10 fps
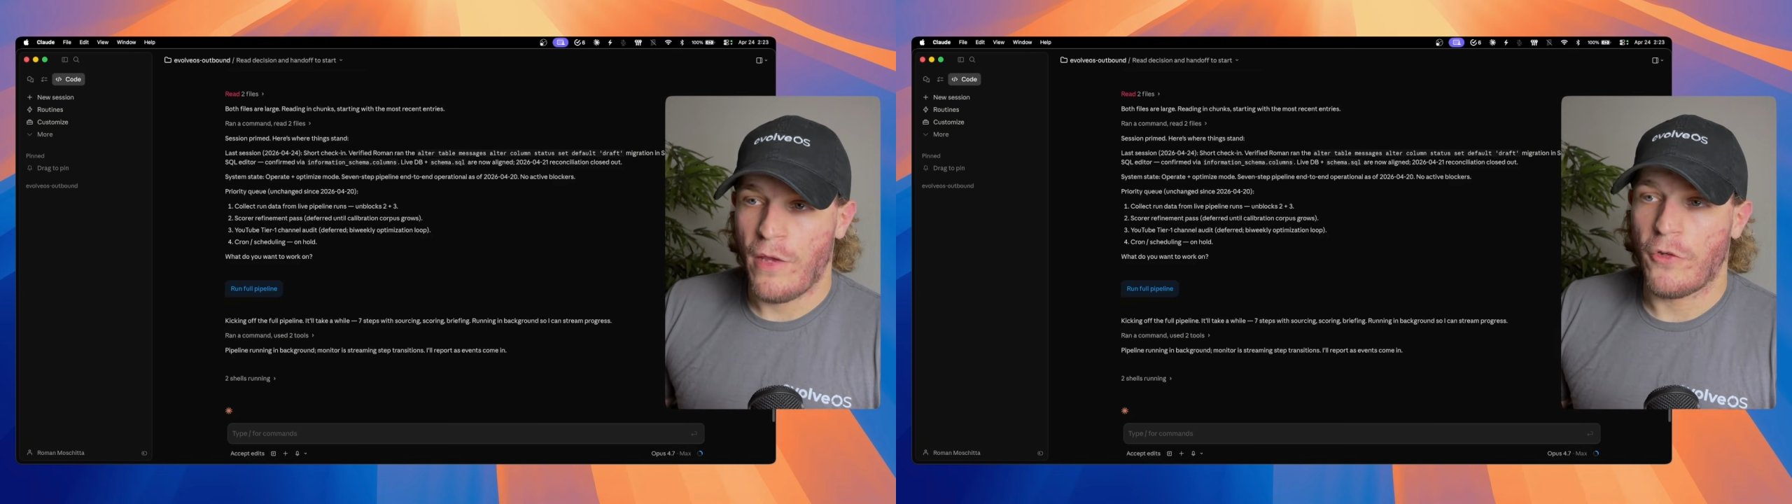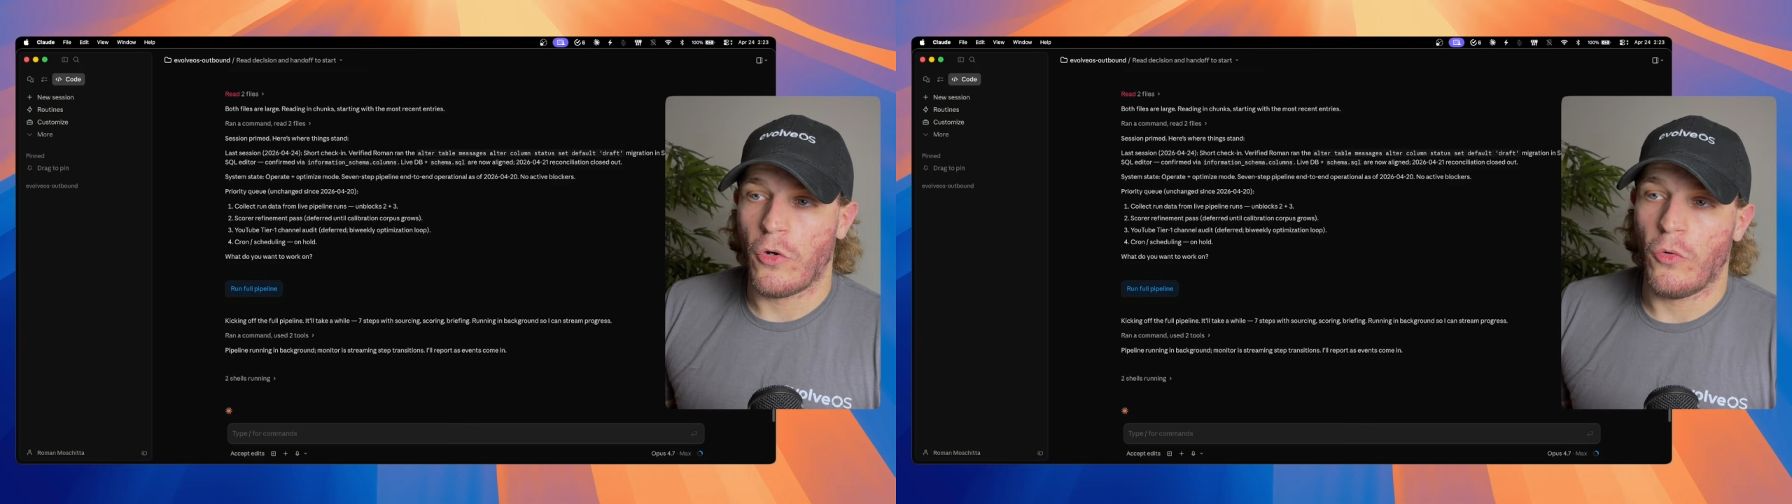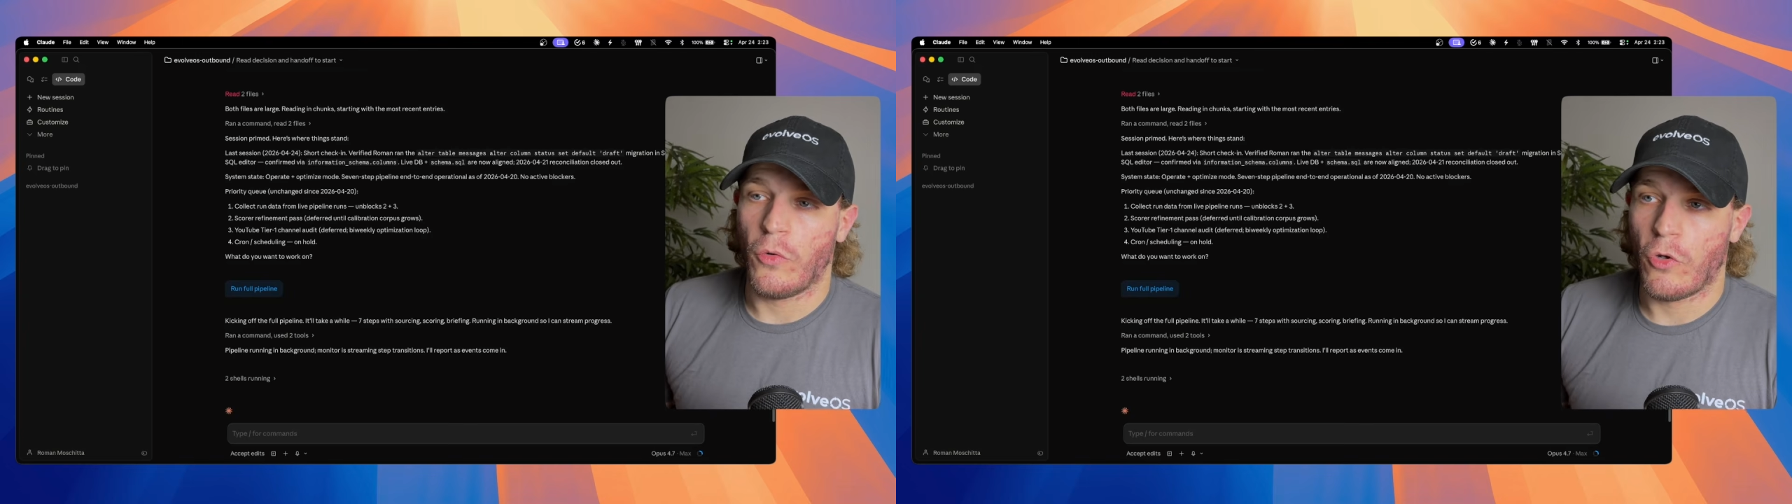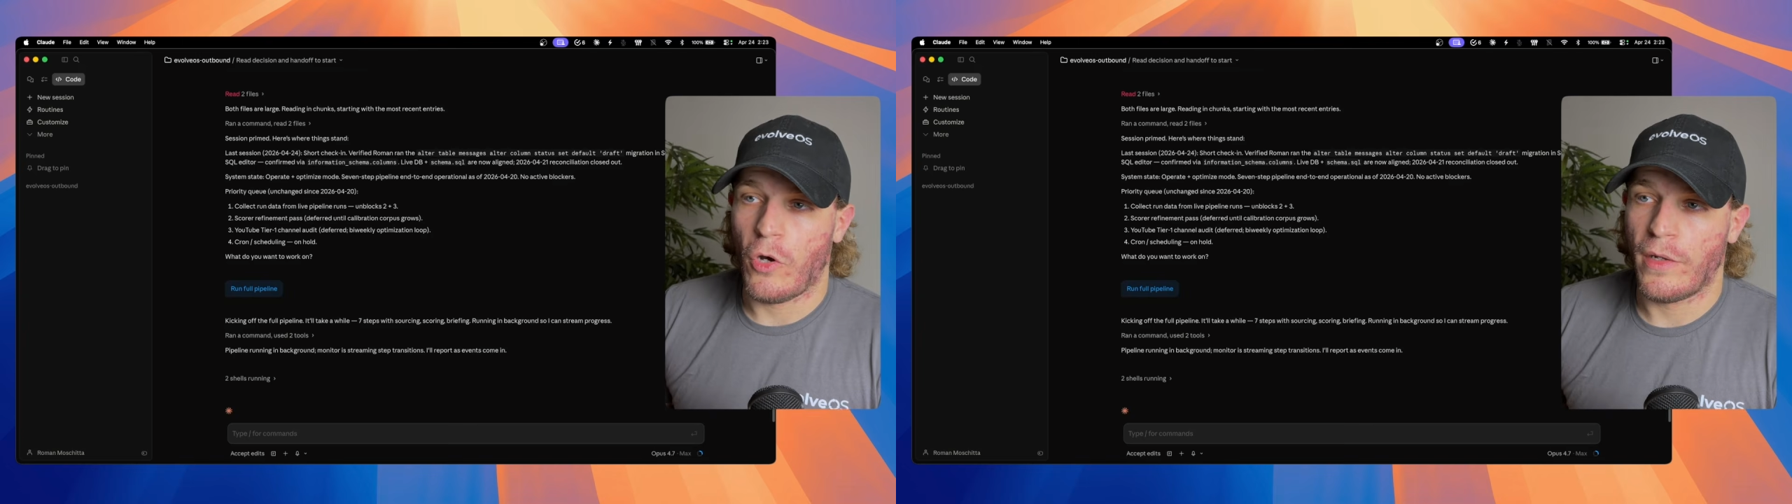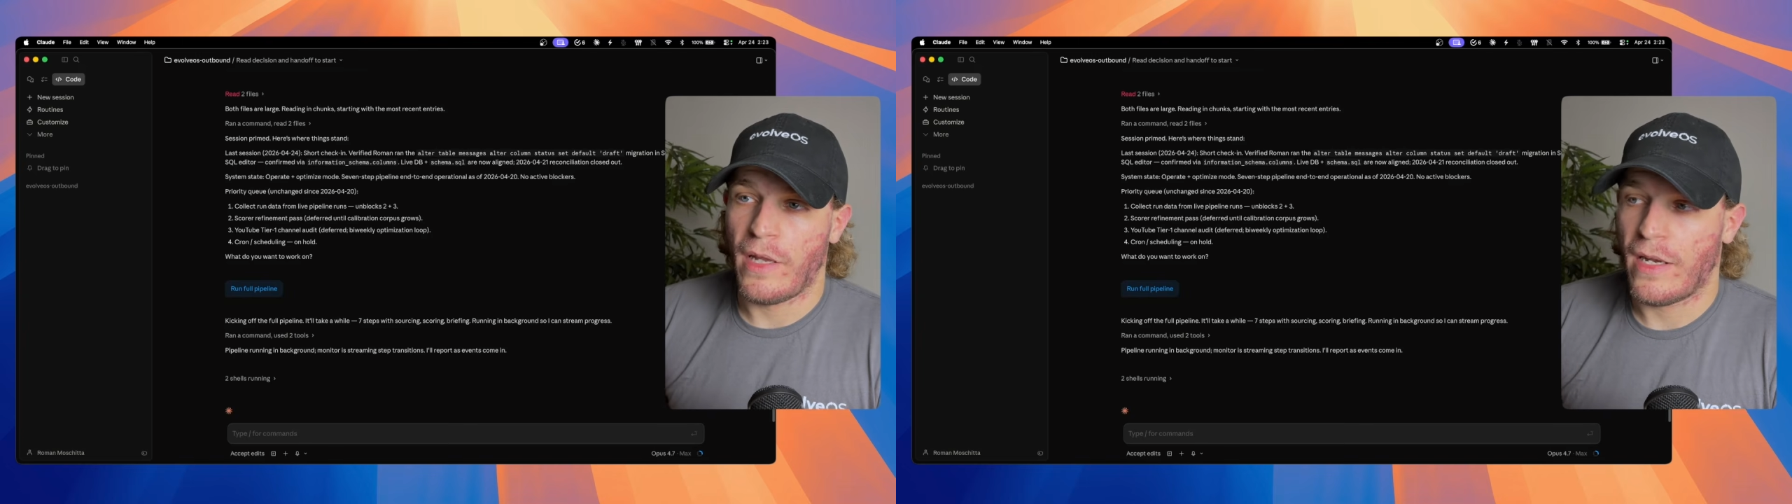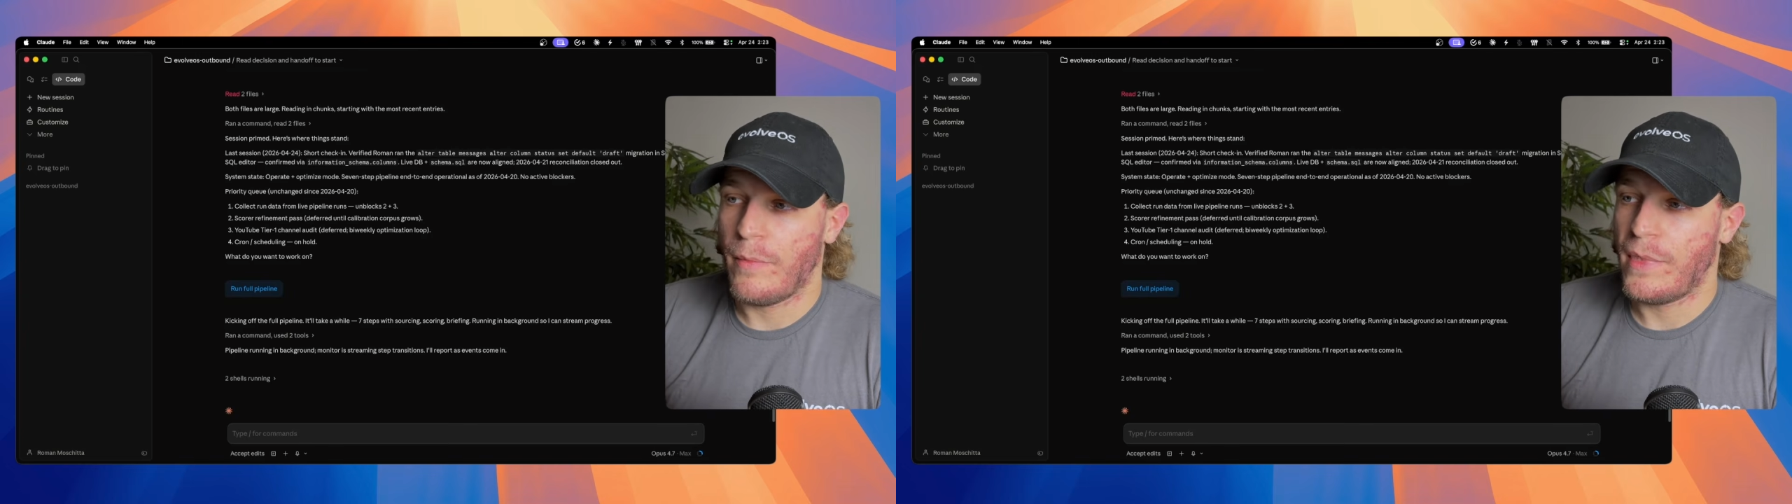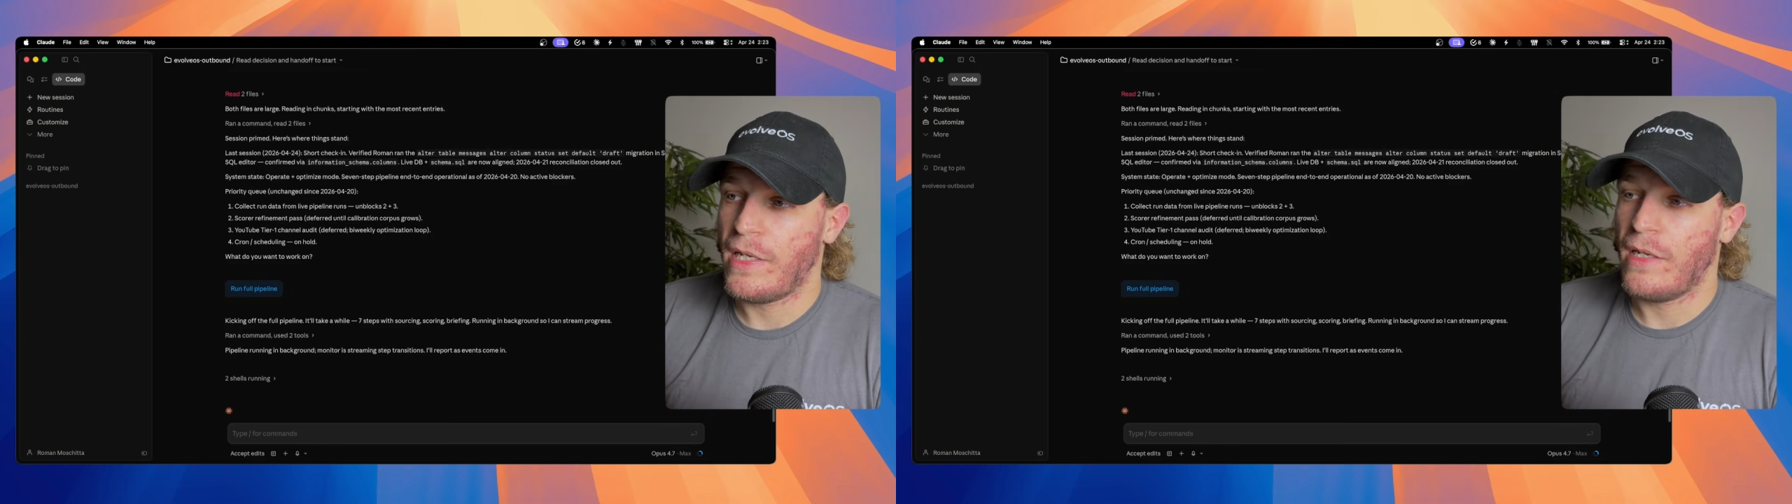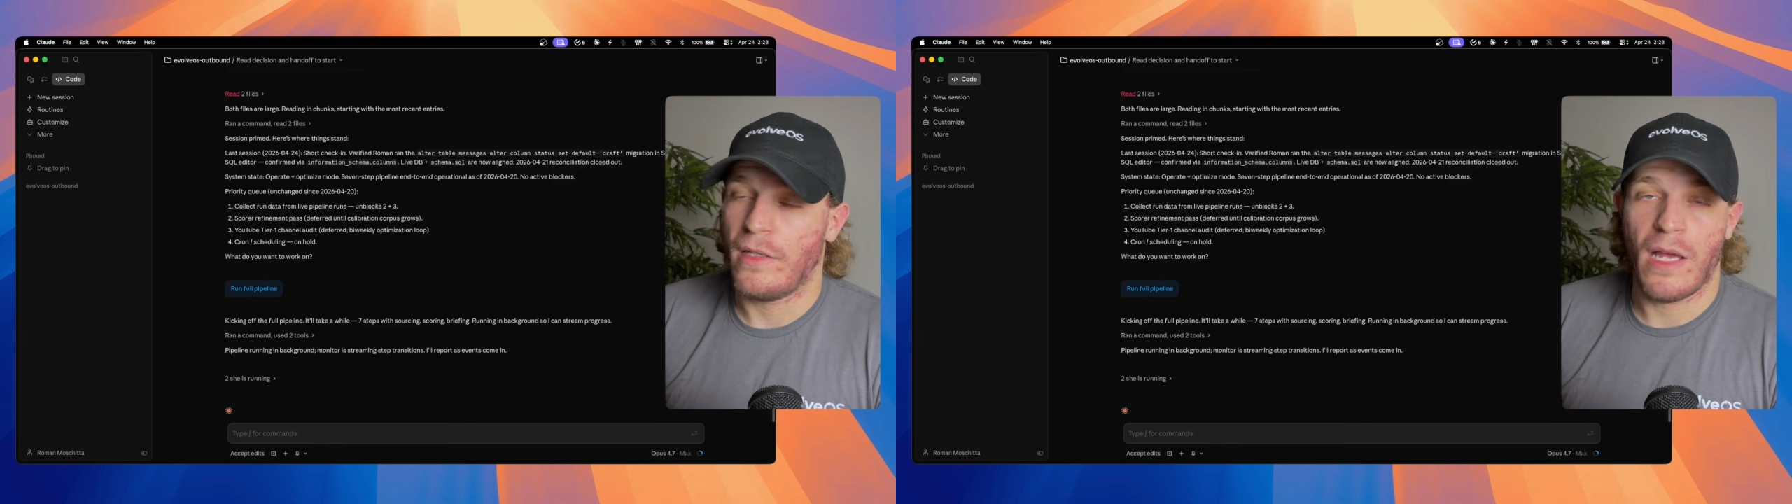If you don't know what Claude.md,